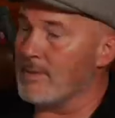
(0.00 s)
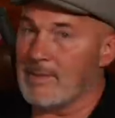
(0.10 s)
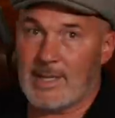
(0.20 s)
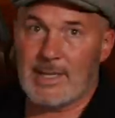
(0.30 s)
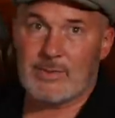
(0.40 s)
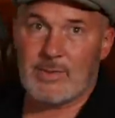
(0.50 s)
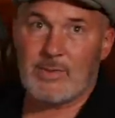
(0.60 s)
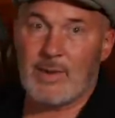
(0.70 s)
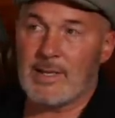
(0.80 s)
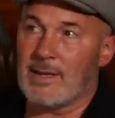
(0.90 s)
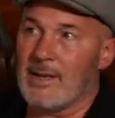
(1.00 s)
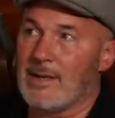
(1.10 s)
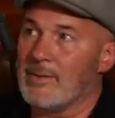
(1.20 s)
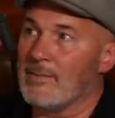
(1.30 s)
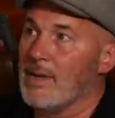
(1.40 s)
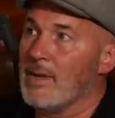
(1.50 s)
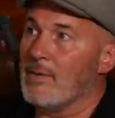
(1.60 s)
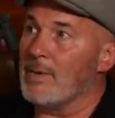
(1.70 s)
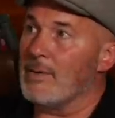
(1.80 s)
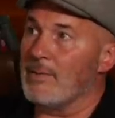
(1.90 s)
the kids were quite young, and
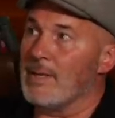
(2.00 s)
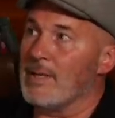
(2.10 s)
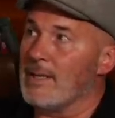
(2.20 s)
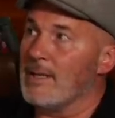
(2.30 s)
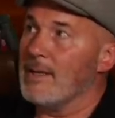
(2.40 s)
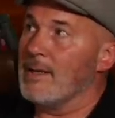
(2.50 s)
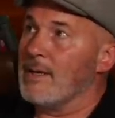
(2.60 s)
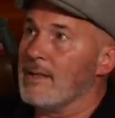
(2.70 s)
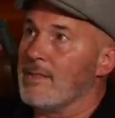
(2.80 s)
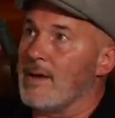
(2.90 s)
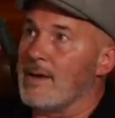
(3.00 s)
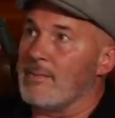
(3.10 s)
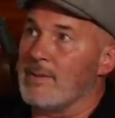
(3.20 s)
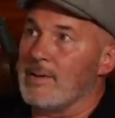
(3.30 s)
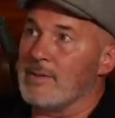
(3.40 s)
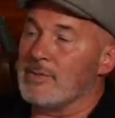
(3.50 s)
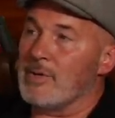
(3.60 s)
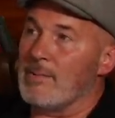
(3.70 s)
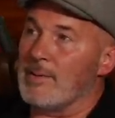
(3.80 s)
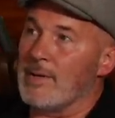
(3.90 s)
we really thought we were in
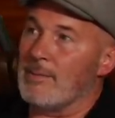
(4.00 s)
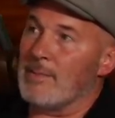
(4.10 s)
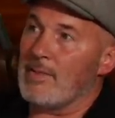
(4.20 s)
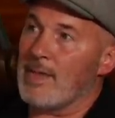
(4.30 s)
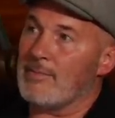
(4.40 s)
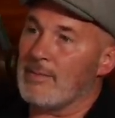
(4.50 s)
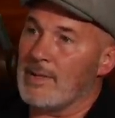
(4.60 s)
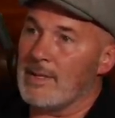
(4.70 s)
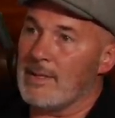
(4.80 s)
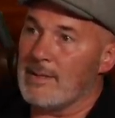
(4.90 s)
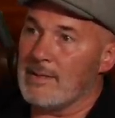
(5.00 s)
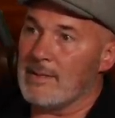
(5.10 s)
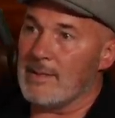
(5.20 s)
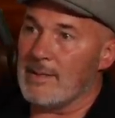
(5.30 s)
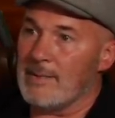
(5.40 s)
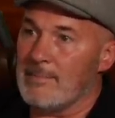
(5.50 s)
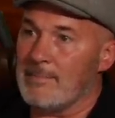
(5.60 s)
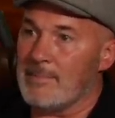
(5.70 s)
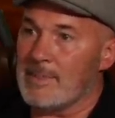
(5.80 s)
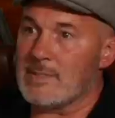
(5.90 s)
trouble there, but thankfully
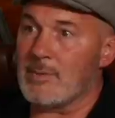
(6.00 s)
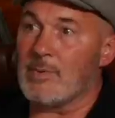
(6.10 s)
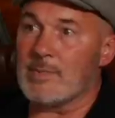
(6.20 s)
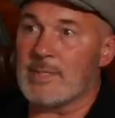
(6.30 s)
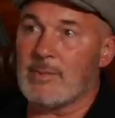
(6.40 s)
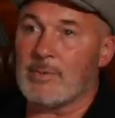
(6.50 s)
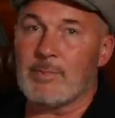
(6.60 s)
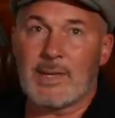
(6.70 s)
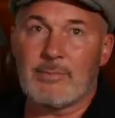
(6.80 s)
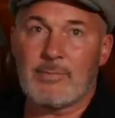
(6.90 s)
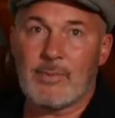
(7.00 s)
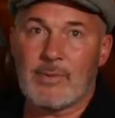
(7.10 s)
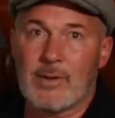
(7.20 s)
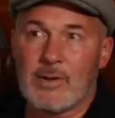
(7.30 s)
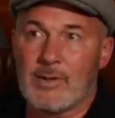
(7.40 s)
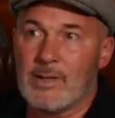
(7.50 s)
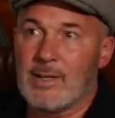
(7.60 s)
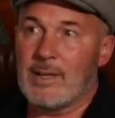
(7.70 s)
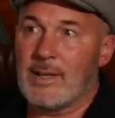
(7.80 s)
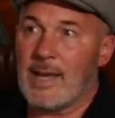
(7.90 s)
someone was able to make a phone call
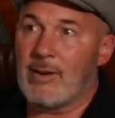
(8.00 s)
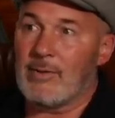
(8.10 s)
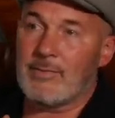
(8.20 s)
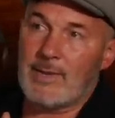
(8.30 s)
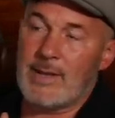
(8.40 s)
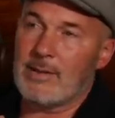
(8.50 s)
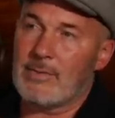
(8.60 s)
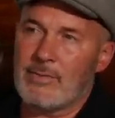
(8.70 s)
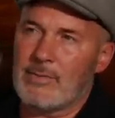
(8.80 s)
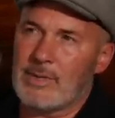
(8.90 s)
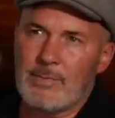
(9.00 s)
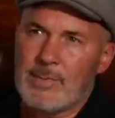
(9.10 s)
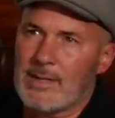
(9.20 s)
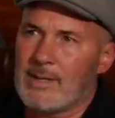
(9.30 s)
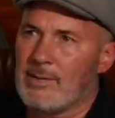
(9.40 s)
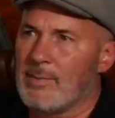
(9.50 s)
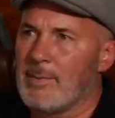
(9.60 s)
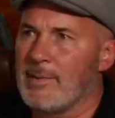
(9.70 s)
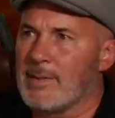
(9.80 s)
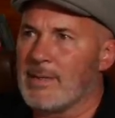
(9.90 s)
out of Haiti through the Dominican
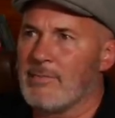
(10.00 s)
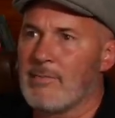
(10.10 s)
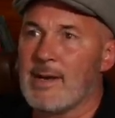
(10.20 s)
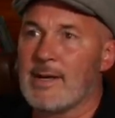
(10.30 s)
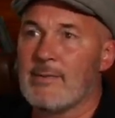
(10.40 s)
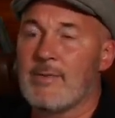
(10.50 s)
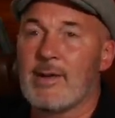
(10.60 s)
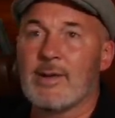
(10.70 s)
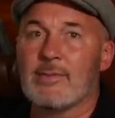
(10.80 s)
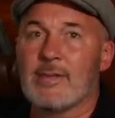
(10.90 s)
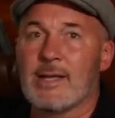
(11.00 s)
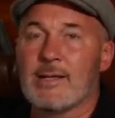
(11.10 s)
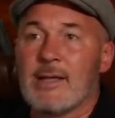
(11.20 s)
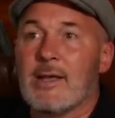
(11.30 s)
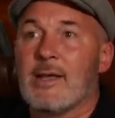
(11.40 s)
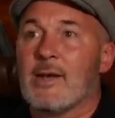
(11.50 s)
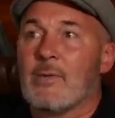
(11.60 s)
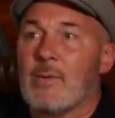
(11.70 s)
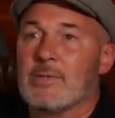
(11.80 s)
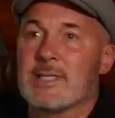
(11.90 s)
Republic and found out that
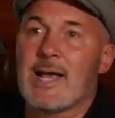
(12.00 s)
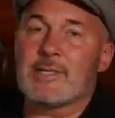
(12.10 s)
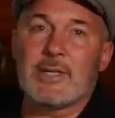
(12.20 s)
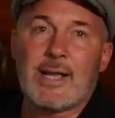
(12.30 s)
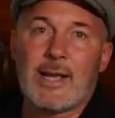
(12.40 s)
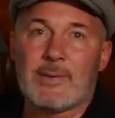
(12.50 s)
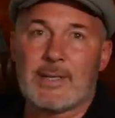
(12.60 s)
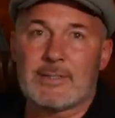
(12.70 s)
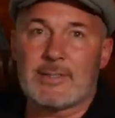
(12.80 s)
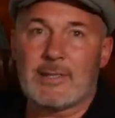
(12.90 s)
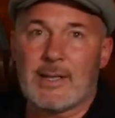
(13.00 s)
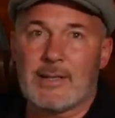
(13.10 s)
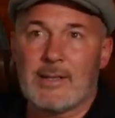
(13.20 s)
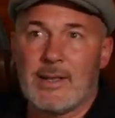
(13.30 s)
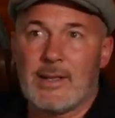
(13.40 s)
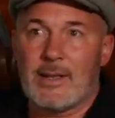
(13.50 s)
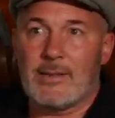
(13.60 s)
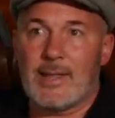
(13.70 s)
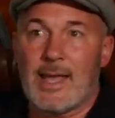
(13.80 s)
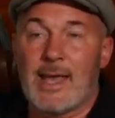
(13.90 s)
what was actually happening is that
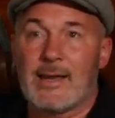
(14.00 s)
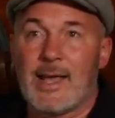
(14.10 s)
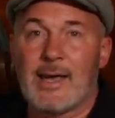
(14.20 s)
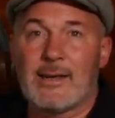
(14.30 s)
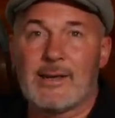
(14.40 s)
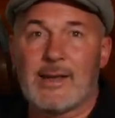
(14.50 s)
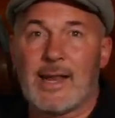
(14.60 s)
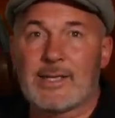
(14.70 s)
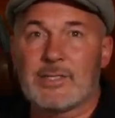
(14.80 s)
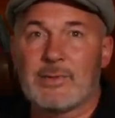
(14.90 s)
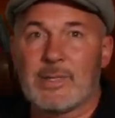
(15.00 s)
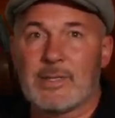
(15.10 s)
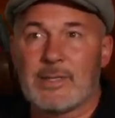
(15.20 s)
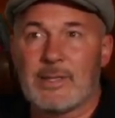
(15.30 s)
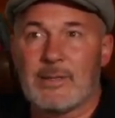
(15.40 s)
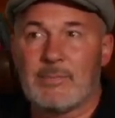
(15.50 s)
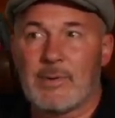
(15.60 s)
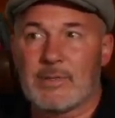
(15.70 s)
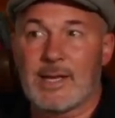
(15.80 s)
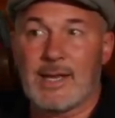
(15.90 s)
they had an election, but the
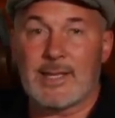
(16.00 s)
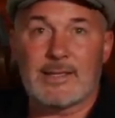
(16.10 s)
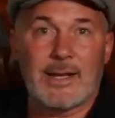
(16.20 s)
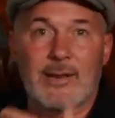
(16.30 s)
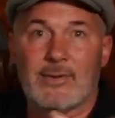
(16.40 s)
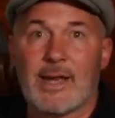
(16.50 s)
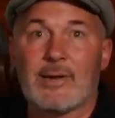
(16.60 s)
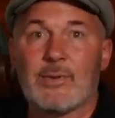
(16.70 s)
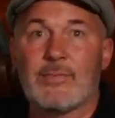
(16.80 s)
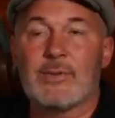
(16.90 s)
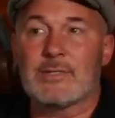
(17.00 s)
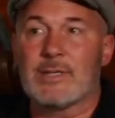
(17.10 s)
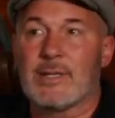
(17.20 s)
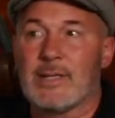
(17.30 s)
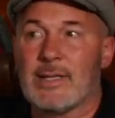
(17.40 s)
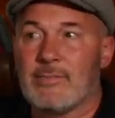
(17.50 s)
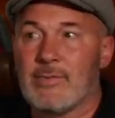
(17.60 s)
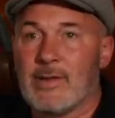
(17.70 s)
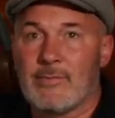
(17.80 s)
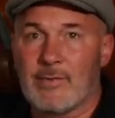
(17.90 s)
person elected out had refused to leave
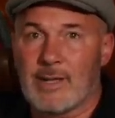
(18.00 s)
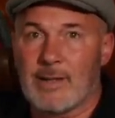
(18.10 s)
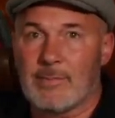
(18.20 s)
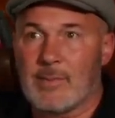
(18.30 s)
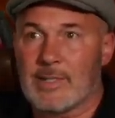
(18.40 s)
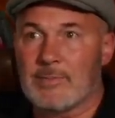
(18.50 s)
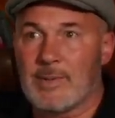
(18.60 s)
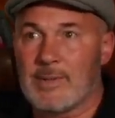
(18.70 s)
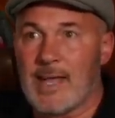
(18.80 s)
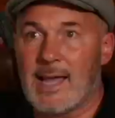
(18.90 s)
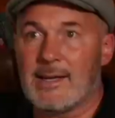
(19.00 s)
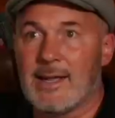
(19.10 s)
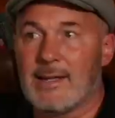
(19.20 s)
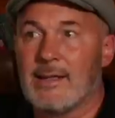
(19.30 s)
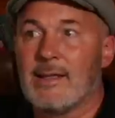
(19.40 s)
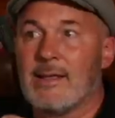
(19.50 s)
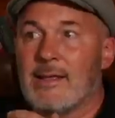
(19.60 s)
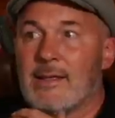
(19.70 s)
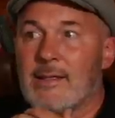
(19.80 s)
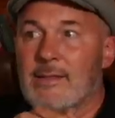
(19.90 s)
for a couple of weeks. But that night,
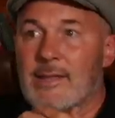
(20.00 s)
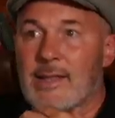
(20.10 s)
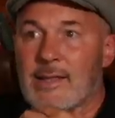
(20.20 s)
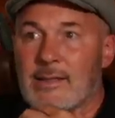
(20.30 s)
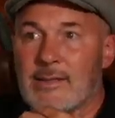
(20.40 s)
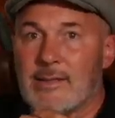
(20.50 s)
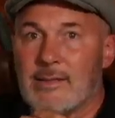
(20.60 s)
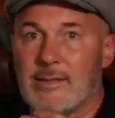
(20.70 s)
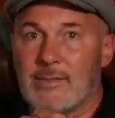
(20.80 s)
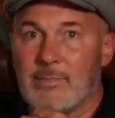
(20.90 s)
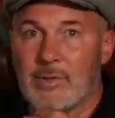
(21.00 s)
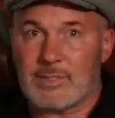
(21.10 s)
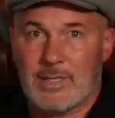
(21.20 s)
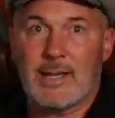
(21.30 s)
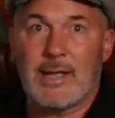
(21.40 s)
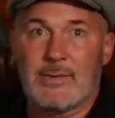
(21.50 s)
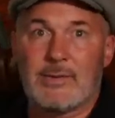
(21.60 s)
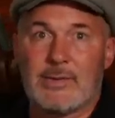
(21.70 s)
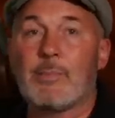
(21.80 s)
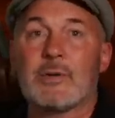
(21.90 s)
the person
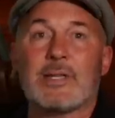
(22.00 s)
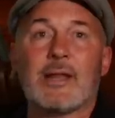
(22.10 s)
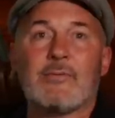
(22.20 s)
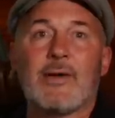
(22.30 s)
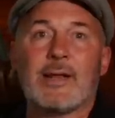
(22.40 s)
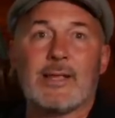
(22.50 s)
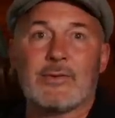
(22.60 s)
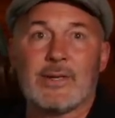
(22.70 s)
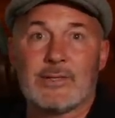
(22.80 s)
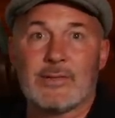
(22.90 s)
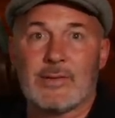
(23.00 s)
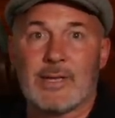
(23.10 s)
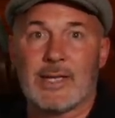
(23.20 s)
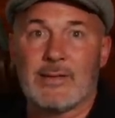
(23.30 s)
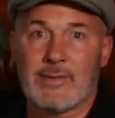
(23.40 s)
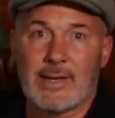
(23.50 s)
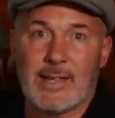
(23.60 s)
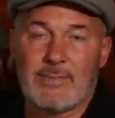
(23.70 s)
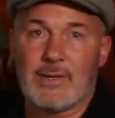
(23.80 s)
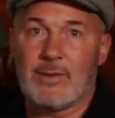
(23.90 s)
had finally agreed to leave and
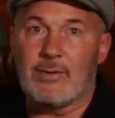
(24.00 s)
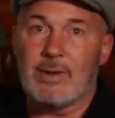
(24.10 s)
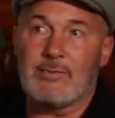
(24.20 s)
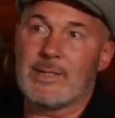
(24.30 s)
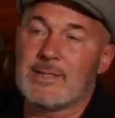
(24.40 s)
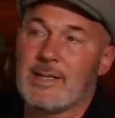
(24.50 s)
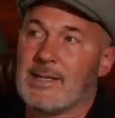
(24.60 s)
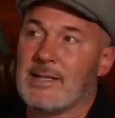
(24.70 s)
let the new government